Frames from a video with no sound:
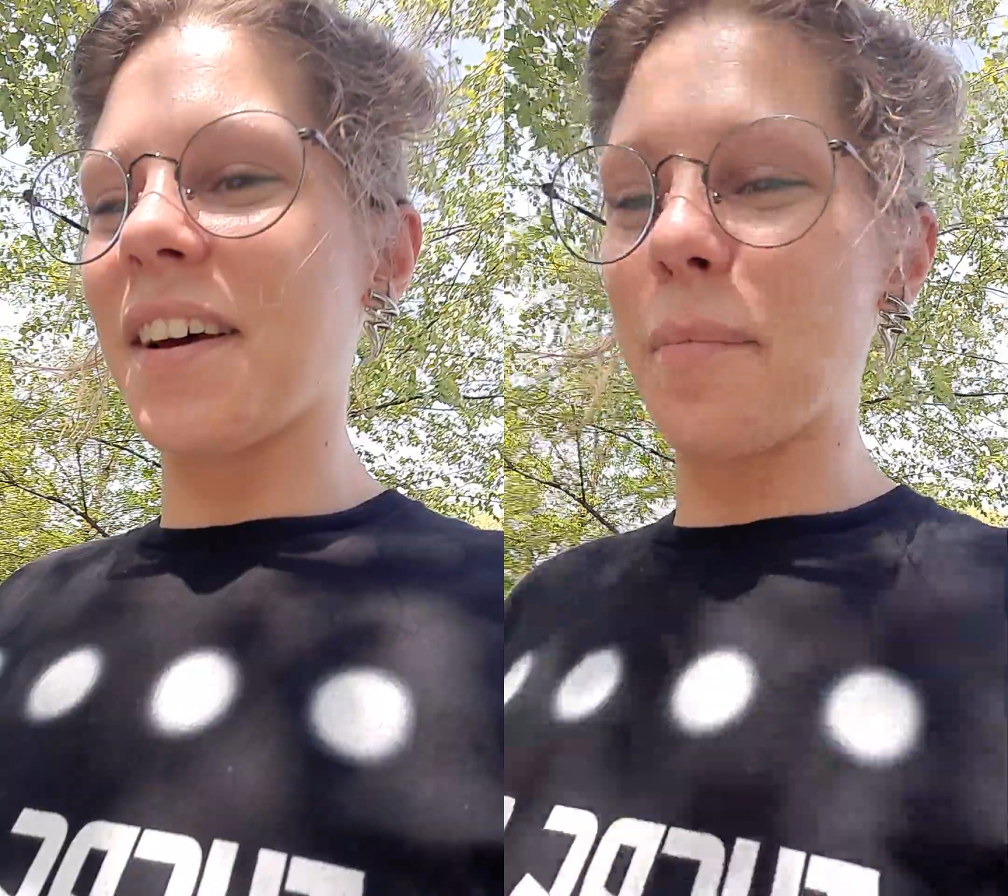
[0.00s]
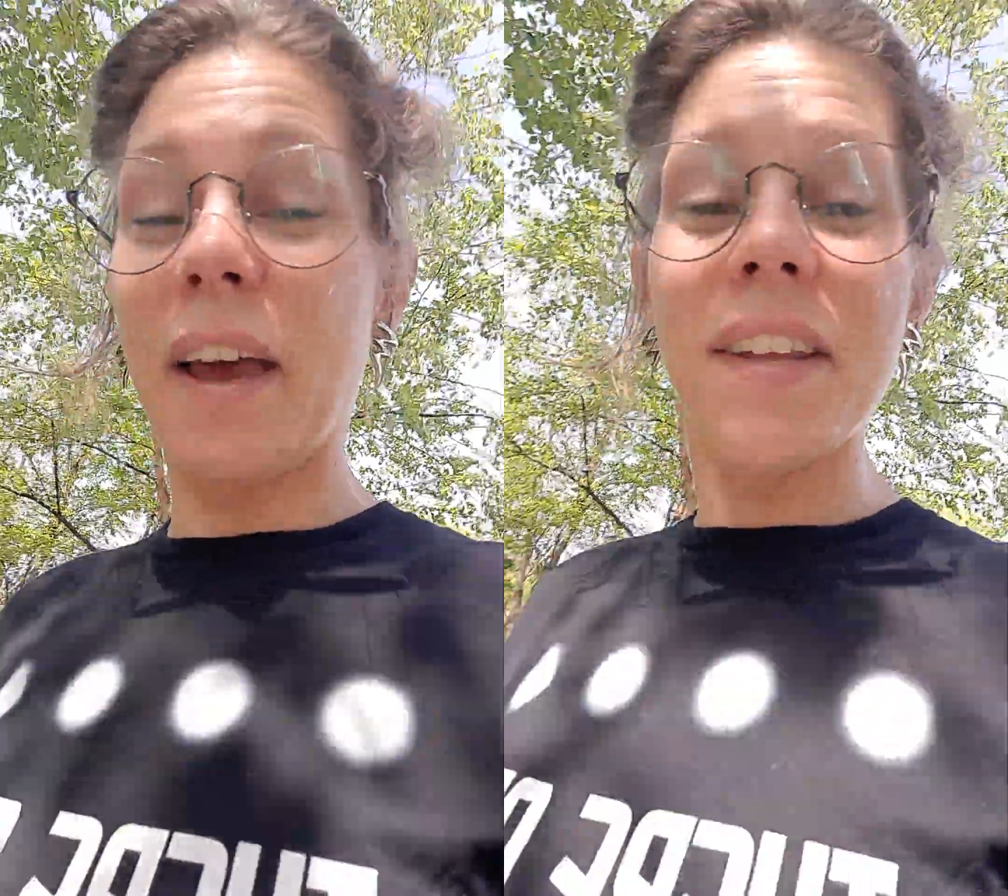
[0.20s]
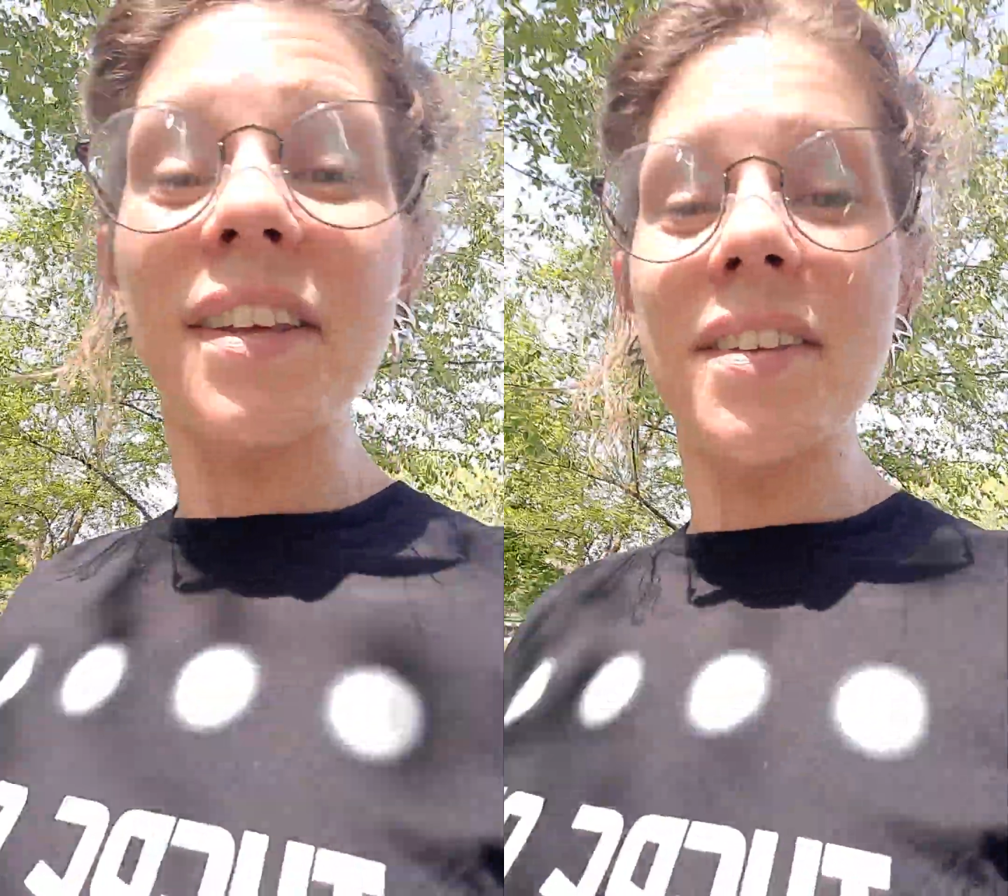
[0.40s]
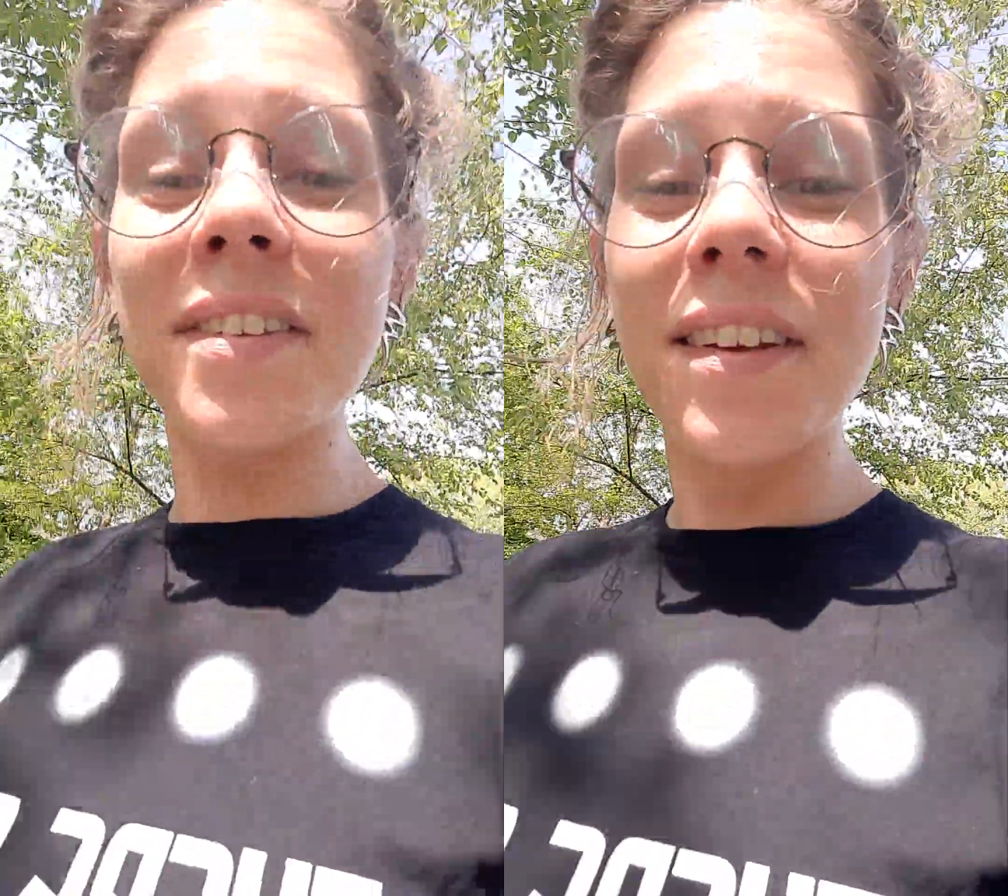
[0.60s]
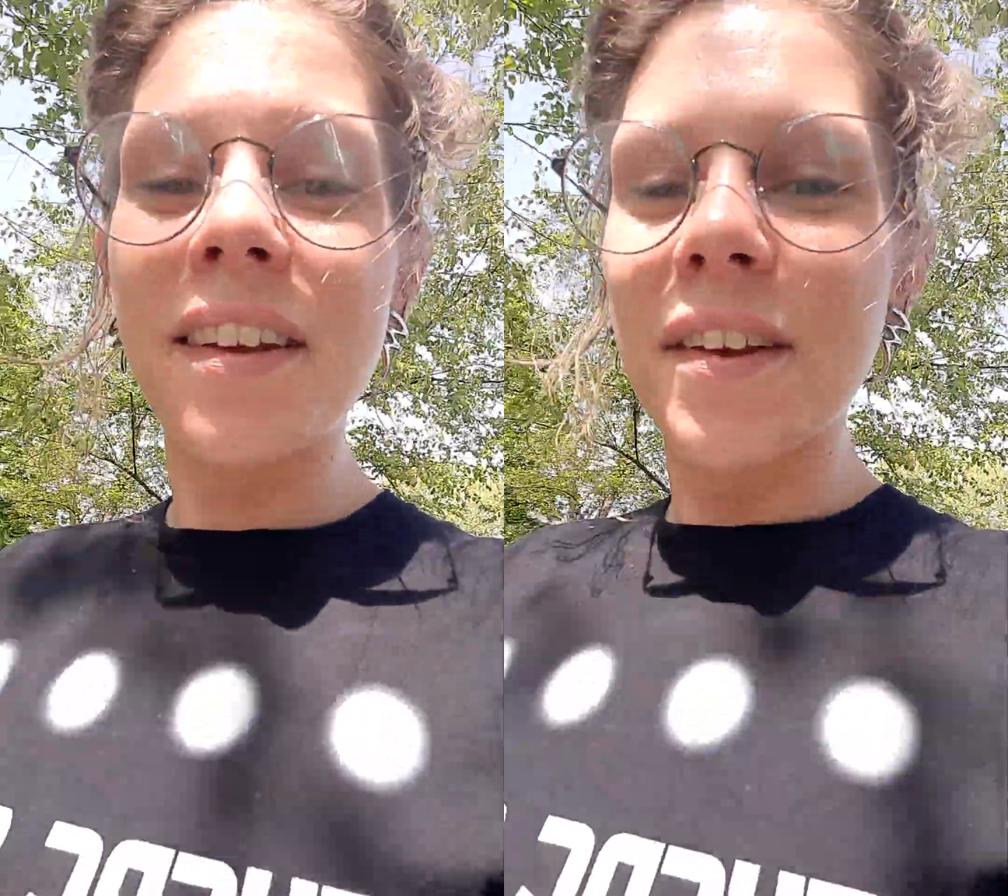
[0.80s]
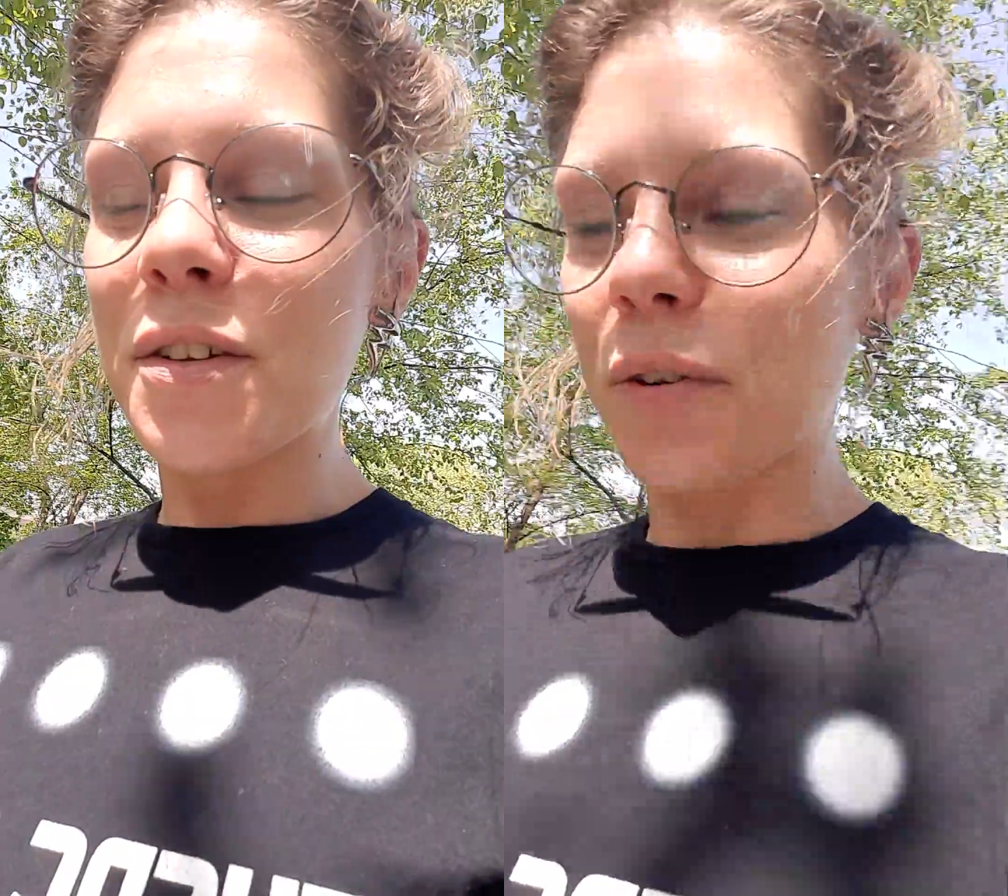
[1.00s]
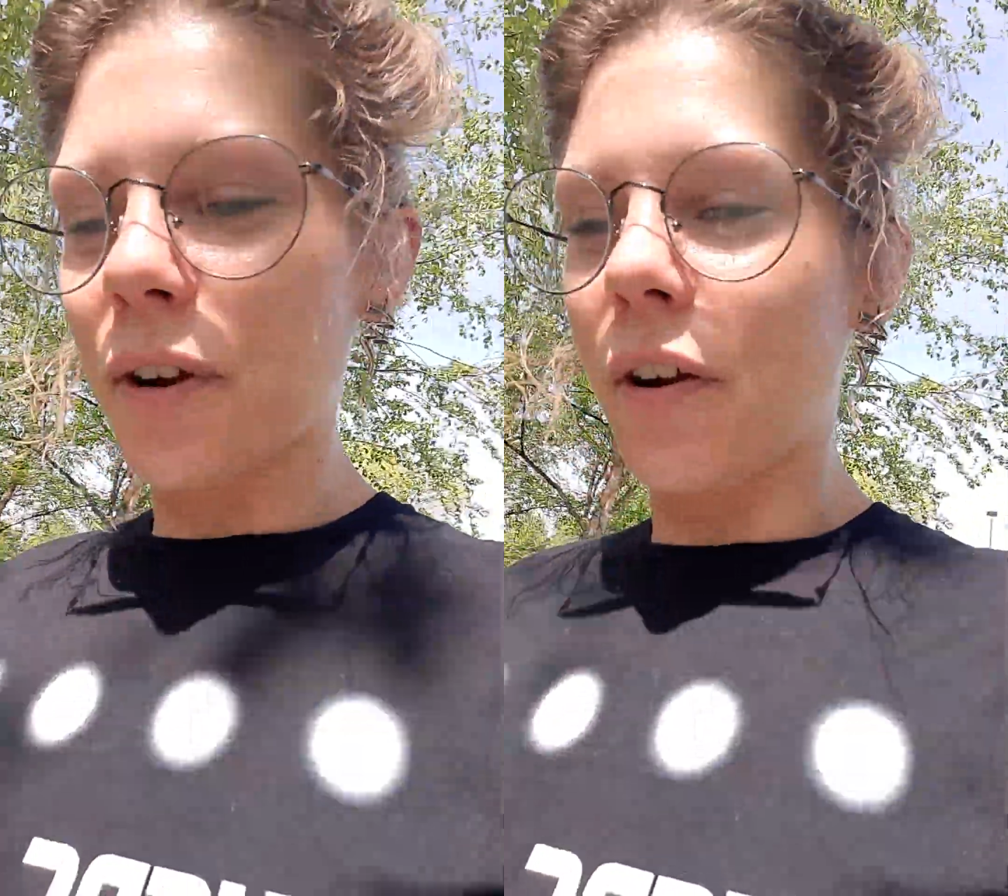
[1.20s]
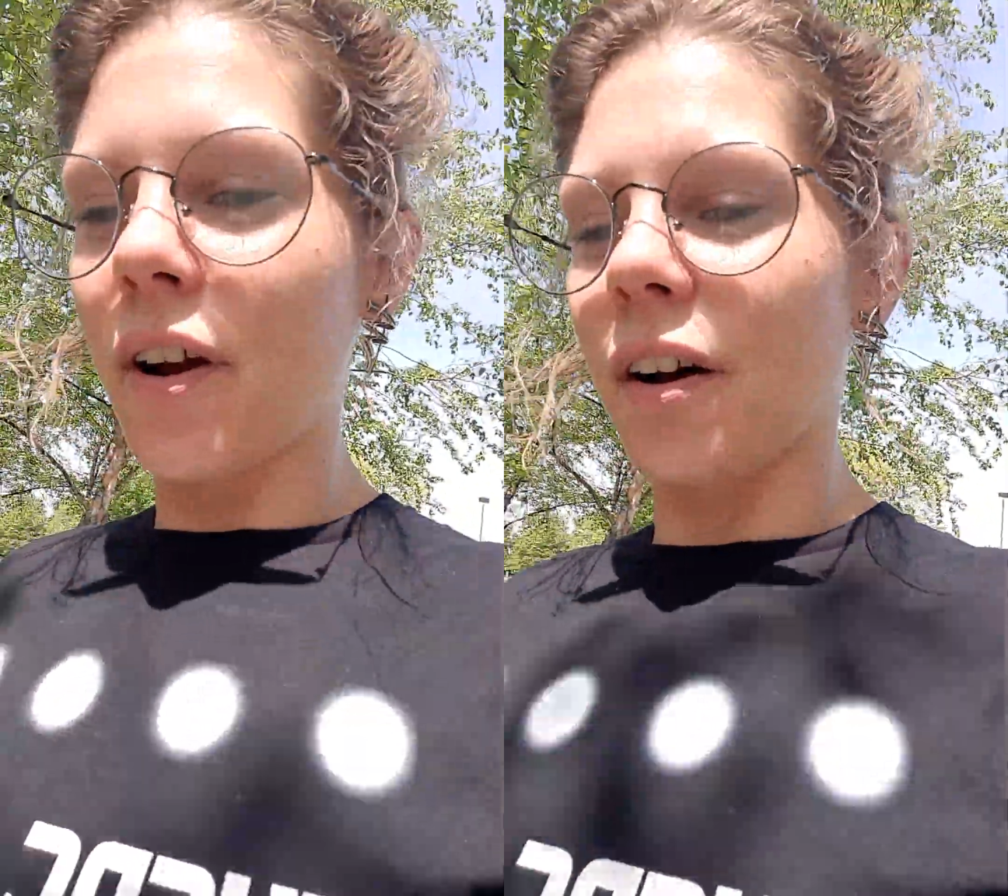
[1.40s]
at ease
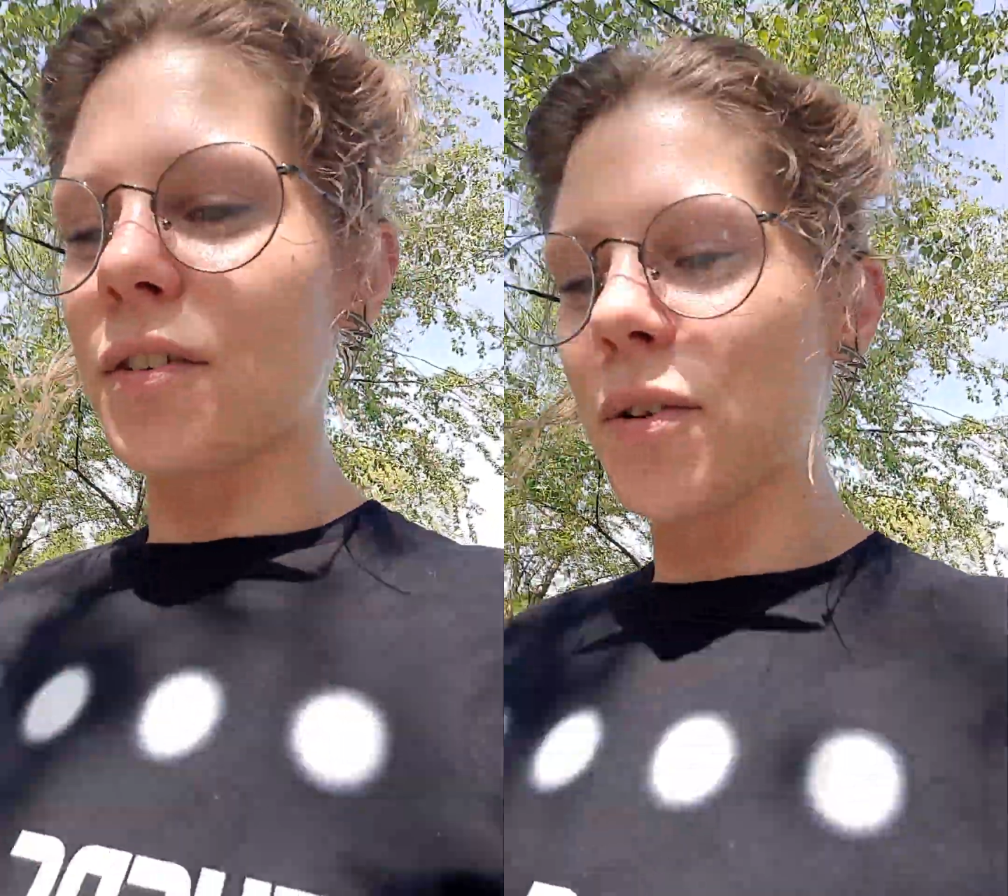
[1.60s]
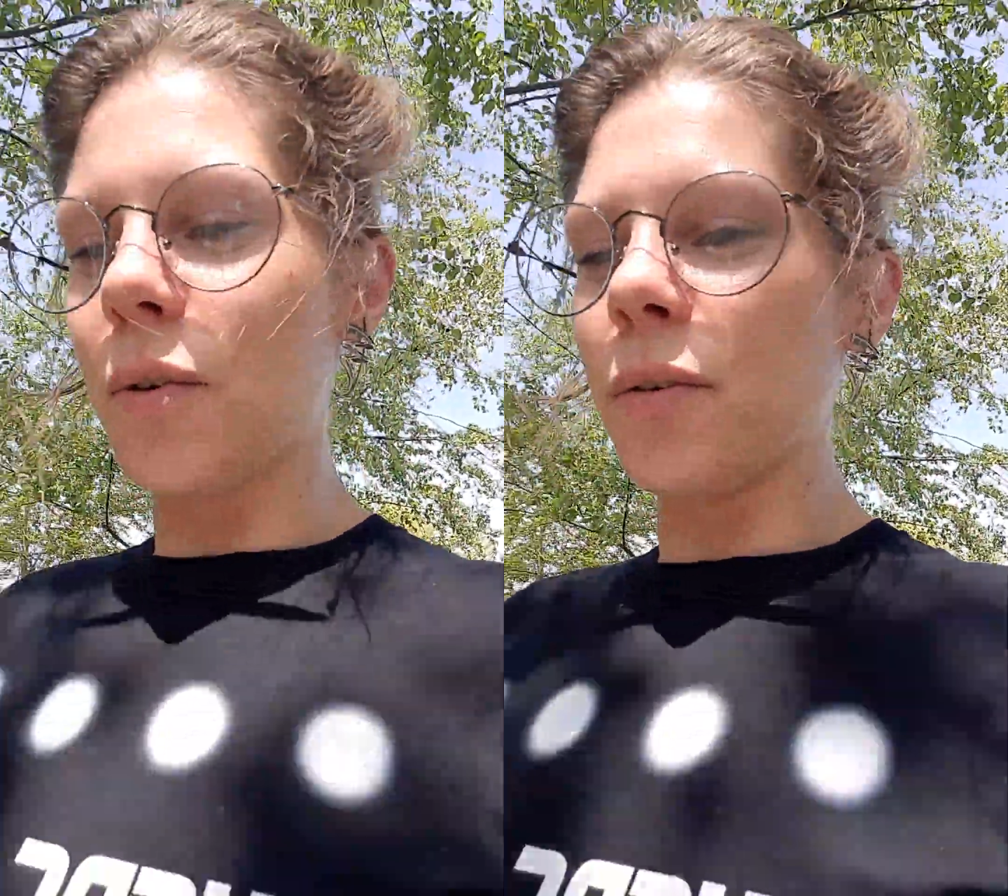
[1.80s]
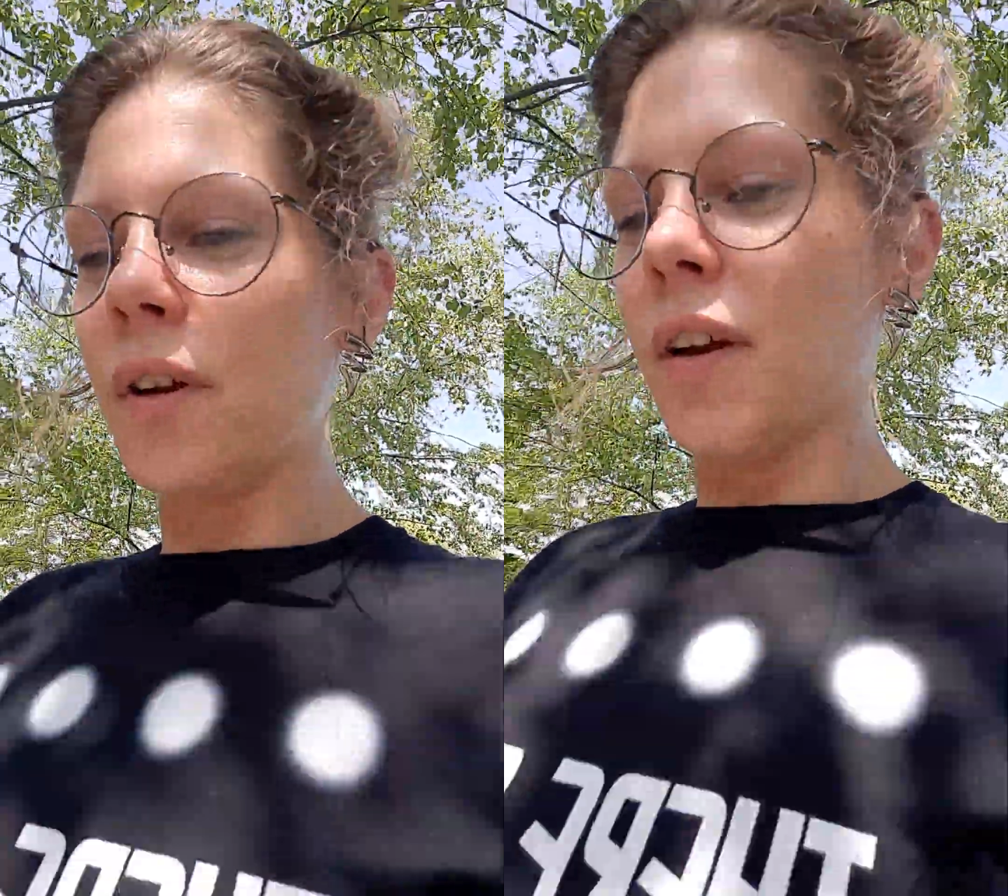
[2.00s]
during our consult.